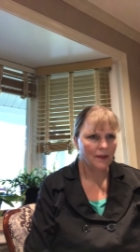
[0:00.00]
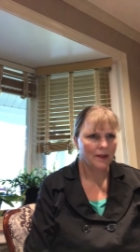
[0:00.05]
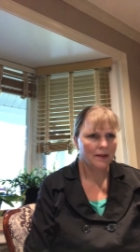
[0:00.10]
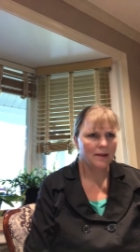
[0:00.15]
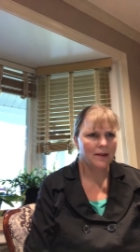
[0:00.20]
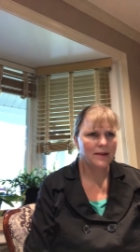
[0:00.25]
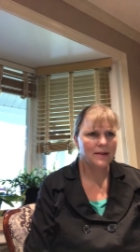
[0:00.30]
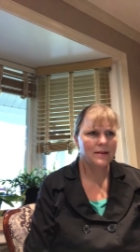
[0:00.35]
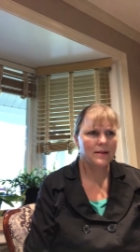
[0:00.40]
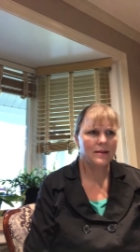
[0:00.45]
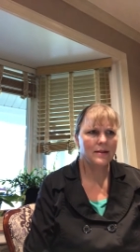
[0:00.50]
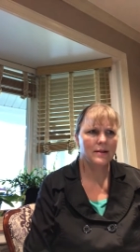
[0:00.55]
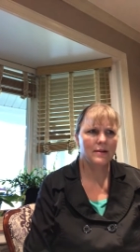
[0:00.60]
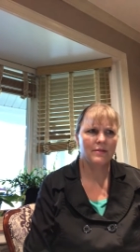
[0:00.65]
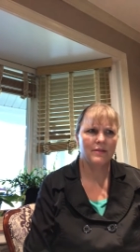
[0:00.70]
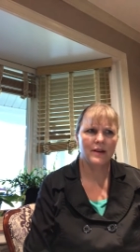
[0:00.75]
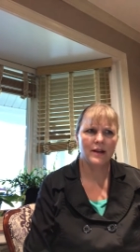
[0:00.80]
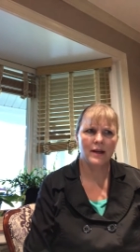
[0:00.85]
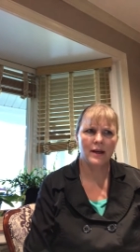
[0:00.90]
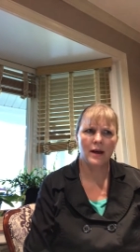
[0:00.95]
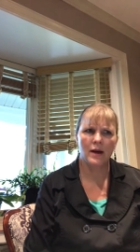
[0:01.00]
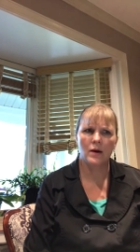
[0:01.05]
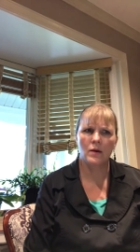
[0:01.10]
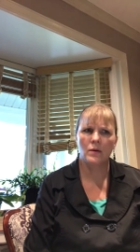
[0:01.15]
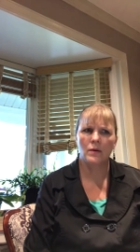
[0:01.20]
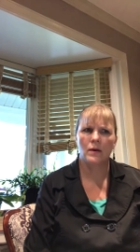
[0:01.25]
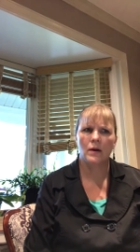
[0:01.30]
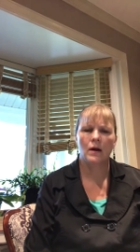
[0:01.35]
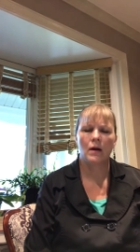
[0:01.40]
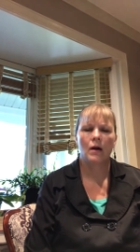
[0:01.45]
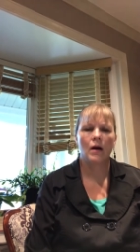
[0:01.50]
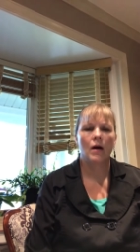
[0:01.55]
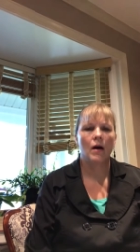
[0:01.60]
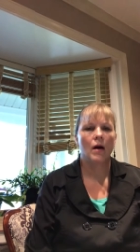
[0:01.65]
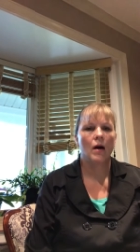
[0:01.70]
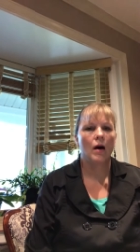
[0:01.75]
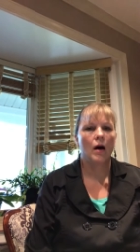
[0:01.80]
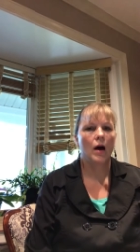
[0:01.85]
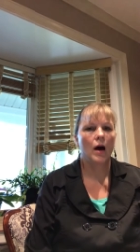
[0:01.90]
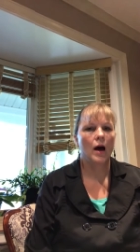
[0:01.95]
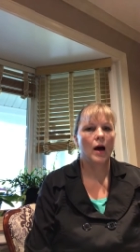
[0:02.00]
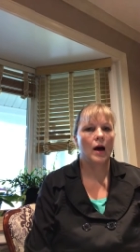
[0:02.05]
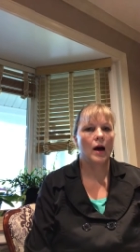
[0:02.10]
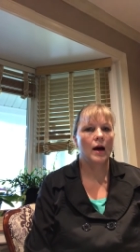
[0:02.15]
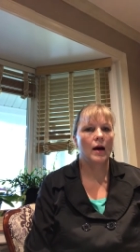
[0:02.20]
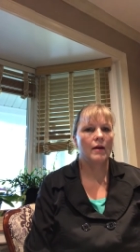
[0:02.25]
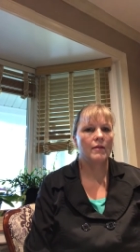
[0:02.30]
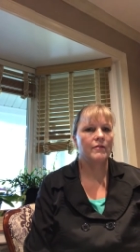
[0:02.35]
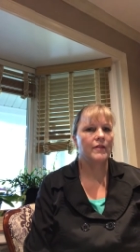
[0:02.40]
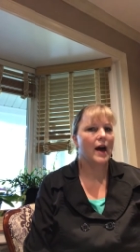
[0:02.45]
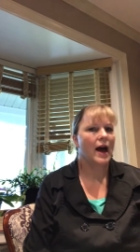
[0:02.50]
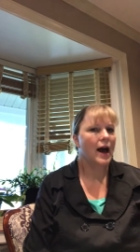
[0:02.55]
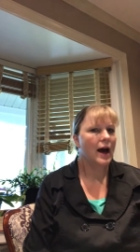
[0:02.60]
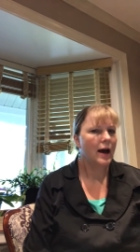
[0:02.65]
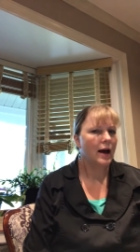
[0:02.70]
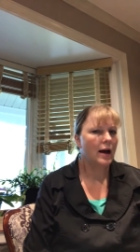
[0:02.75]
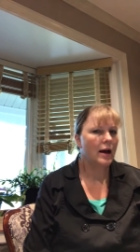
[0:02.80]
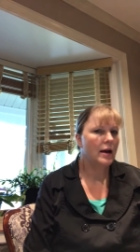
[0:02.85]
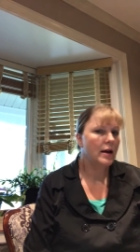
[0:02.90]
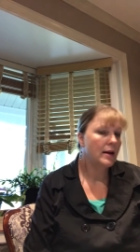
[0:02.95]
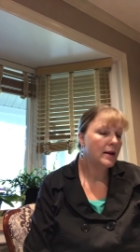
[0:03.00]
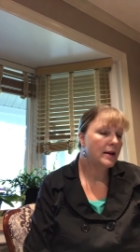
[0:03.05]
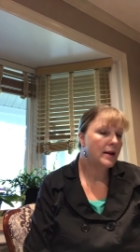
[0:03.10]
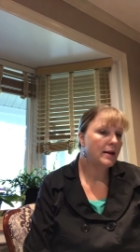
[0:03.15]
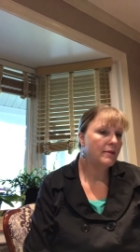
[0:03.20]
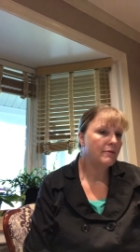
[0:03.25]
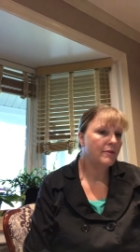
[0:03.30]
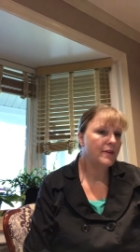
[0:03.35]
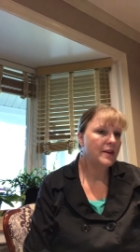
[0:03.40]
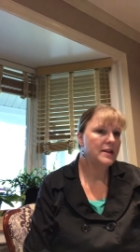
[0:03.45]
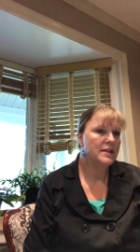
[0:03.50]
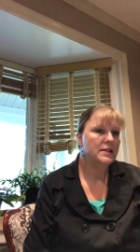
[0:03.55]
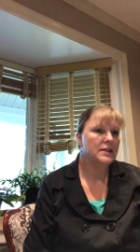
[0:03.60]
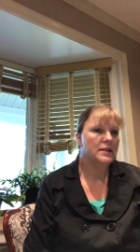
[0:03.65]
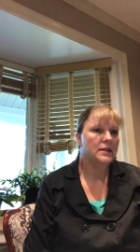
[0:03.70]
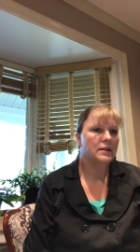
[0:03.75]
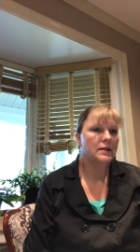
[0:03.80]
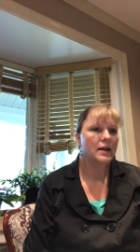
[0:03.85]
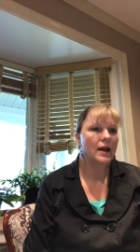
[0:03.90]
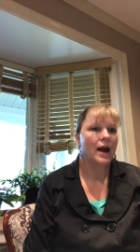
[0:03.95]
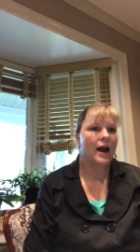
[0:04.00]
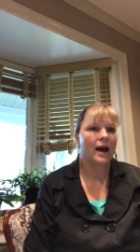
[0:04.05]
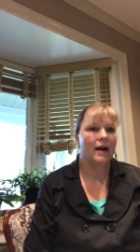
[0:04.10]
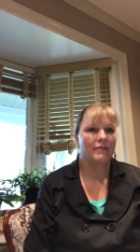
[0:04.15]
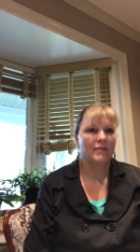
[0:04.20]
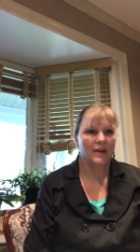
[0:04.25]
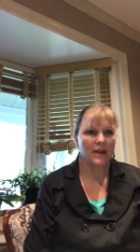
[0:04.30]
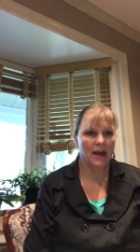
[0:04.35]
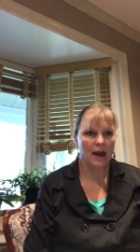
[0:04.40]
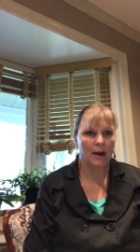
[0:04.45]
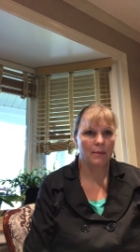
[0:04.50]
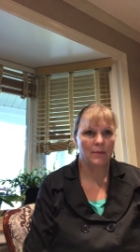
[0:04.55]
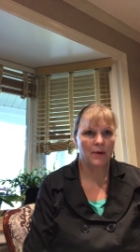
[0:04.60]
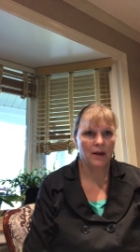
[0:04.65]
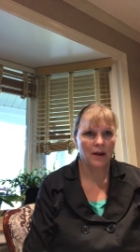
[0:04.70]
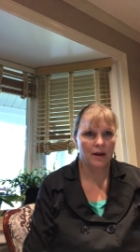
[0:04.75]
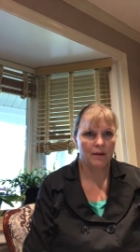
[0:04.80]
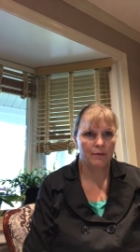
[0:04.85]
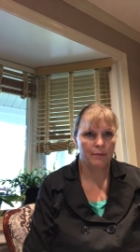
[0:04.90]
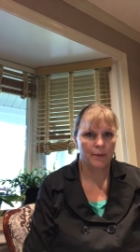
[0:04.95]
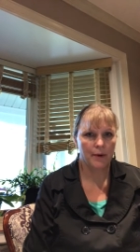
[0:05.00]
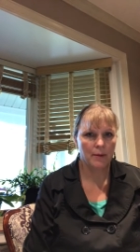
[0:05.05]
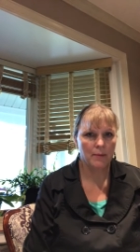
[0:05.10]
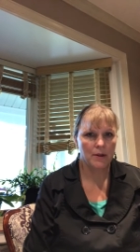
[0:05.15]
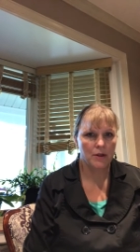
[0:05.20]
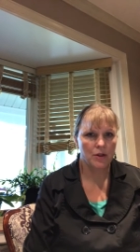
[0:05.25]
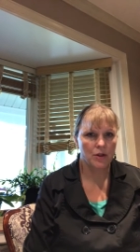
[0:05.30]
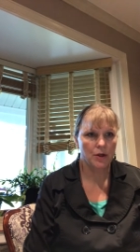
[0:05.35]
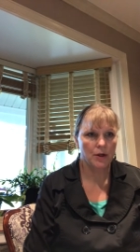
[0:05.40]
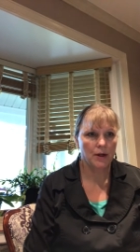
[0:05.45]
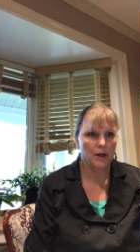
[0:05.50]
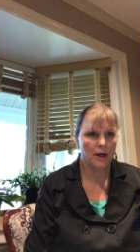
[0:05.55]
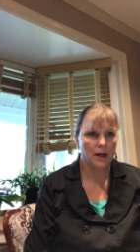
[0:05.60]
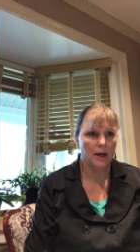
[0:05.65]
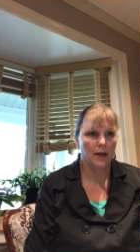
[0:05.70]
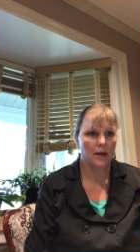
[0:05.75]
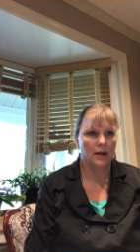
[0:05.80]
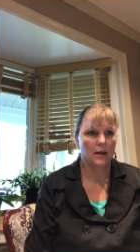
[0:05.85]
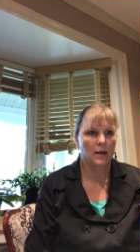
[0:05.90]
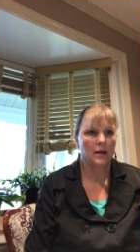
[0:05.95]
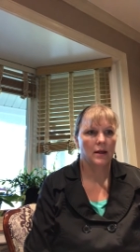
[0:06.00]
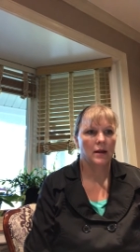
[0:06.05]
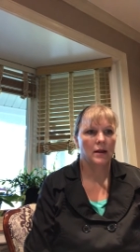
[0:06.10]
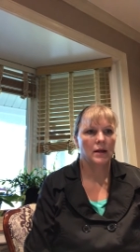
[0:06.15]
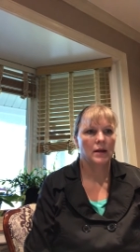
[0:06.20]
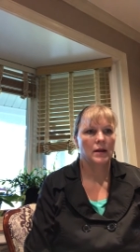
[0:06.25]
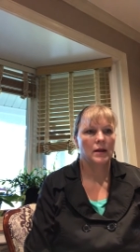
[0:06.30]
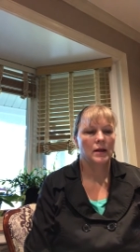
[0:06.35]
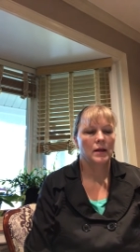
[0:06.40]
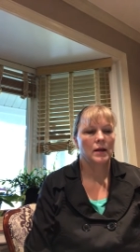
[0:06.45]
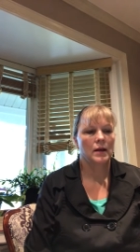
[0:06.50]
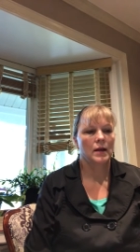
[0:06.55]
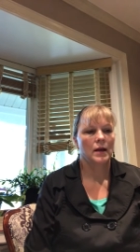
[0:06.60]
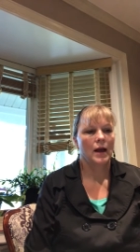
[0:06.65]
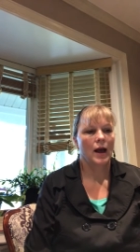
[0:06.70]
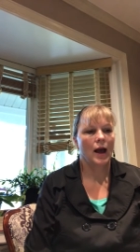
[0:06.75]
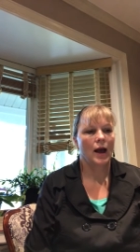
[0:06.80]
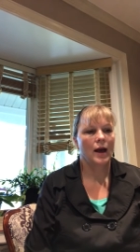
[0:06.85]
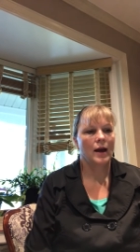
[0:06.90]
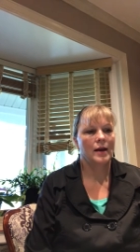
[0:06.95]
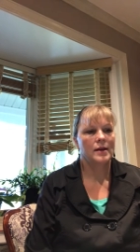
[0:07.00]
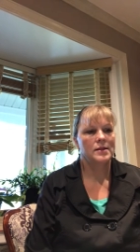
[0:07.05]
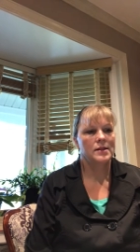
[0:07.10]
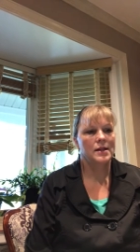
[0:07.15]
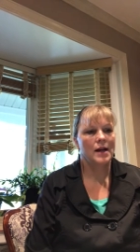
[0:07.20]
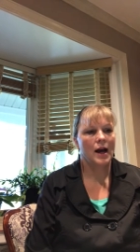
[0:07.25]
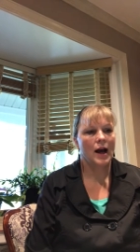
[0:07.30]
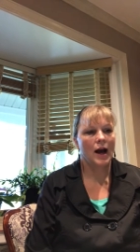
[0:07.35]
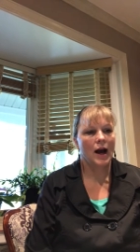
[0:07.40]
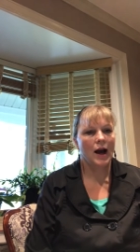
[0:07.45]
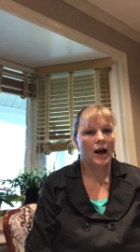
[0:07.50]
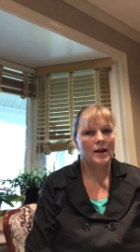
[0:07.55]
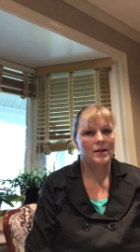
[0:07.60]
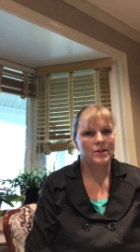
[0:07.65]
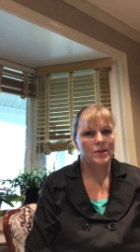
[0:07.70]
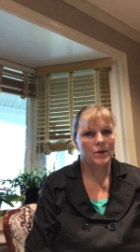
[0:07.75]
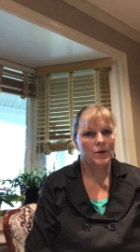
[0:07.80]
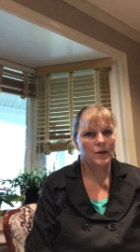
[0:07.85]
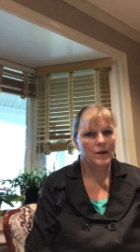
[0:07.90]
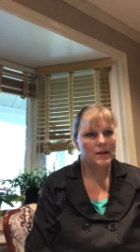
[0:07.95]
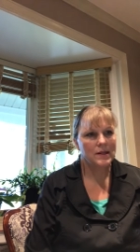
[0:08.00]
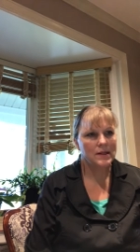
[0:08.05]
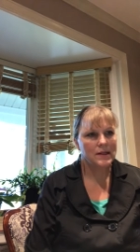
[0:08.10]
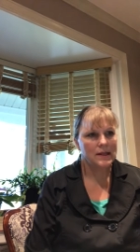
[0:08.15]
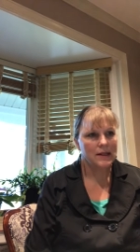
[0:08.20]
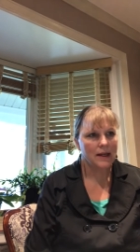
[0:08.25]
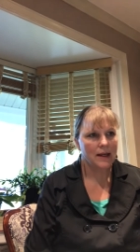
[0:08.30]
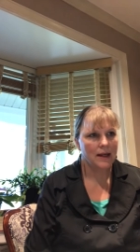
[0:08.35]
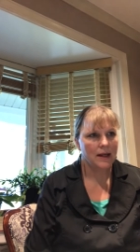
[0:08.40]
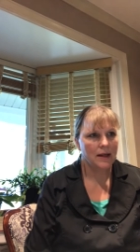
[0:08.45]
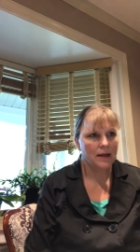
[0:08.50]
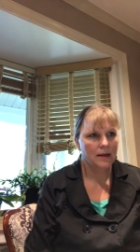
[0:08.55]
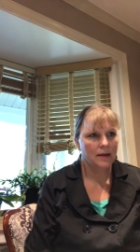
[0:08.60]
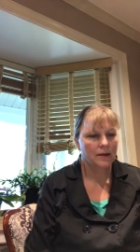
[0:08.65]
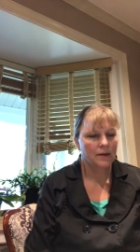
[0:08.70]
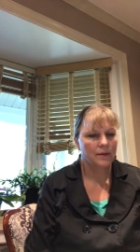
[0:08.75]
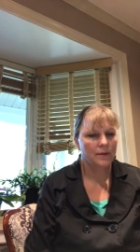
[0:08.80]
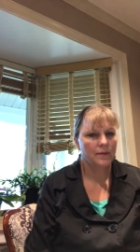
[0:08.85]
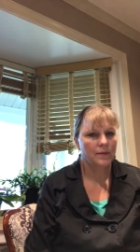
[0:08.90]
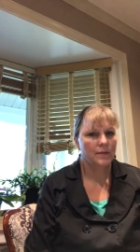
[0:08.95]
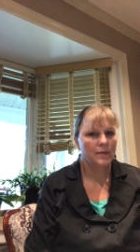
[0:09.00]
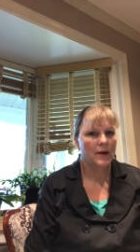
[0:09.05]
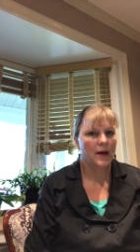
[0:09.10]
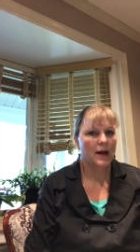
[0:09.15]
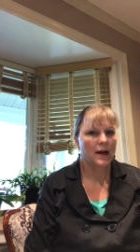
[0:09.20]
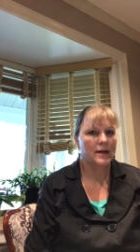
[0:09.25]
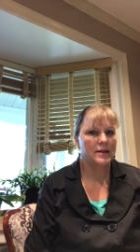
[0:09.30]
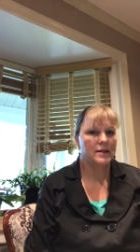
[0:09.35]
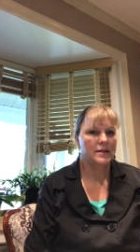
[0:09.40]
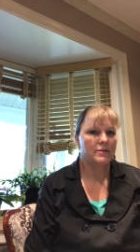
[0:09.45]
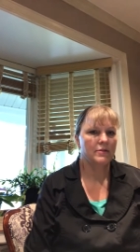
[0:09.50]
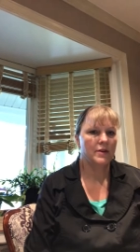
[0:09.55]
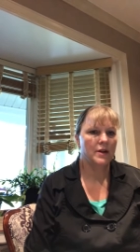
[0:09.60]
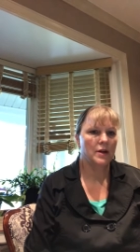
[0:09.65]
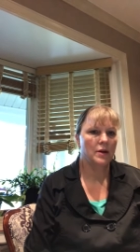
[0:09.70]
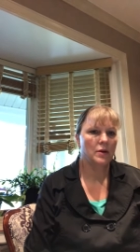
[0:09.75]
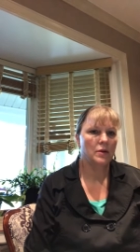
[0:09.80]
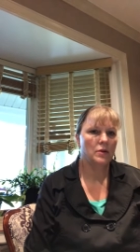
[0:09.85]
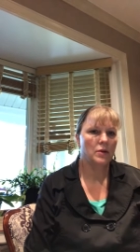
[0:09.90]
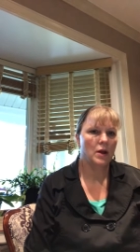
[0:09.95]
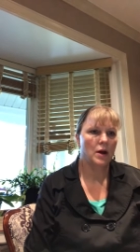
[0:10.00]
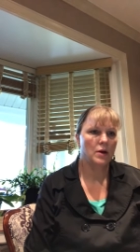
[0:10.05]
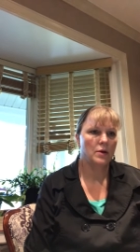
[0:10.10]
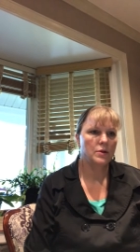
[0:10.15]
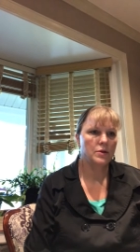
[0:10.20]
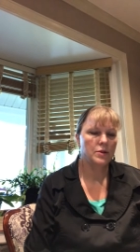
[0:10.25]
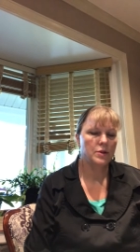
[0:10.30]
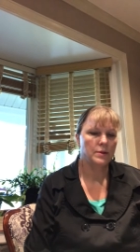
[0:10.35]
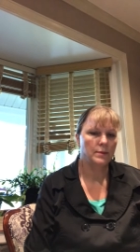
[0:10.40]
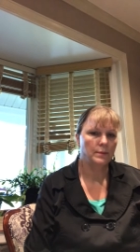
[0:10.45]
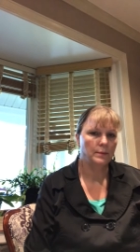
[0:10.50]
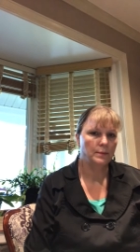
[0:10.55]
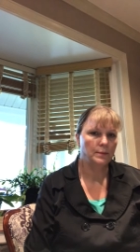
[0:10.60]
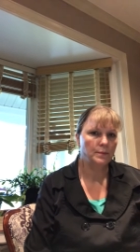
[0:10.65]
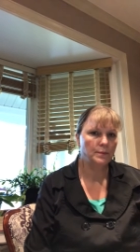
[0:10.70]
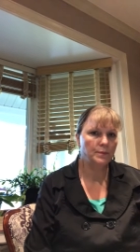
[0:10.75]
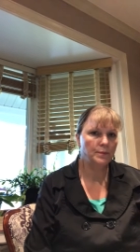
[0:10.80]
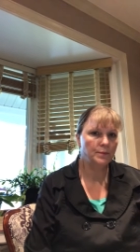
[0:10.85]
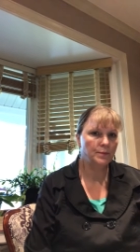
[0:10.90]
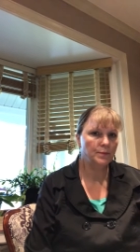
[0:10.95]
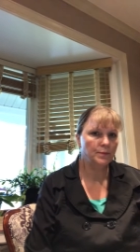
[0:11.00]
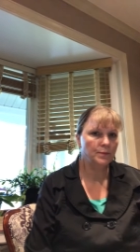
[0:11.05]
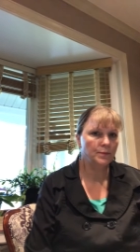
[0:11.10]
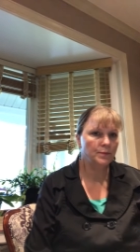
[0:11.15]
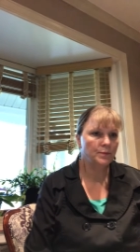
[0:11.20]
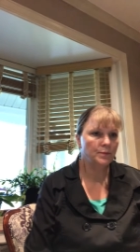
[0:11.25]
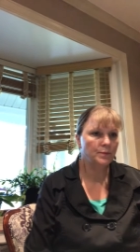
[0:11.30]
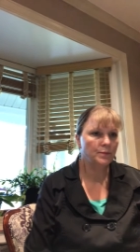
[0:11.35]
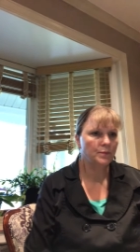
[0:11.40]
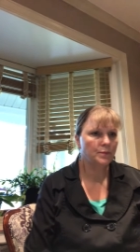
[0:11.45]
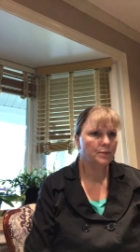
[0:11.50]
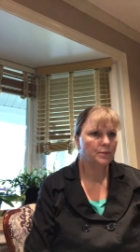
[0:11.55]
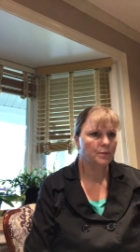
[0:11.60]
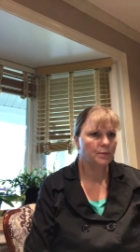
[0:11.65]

This is a video of an infant having apnea of prematurity. And as you can see, as the video loads, you